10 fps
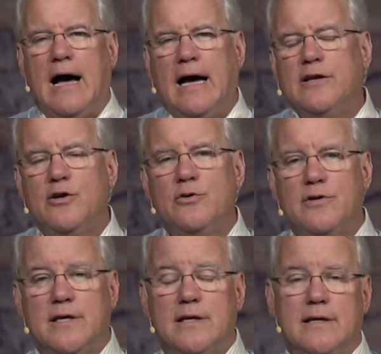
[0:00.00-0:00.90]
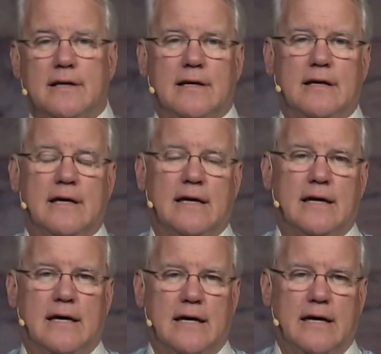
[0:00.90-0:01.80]
knew that
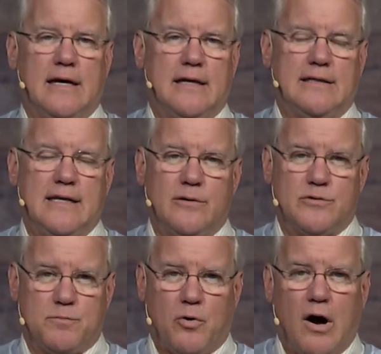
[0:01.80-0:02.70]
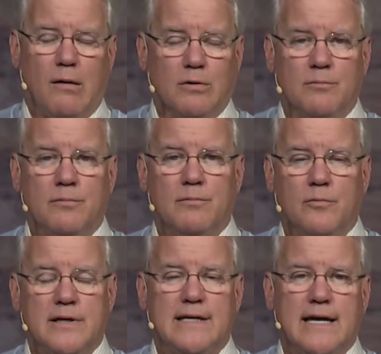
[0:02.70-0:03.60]
it was a problem
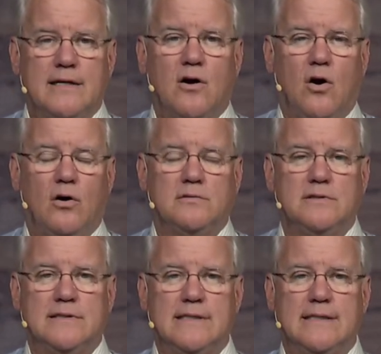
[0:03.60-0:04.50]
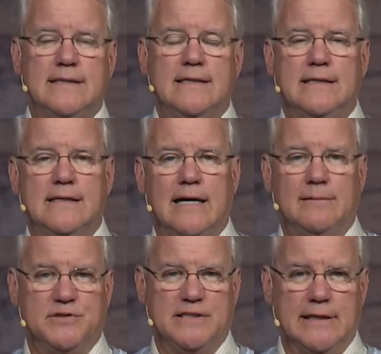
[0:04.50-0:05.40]
when Ted called and said,
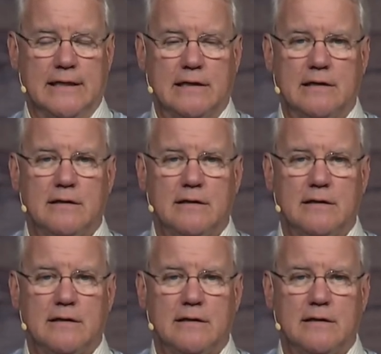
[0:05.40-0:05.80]
"I'm sick."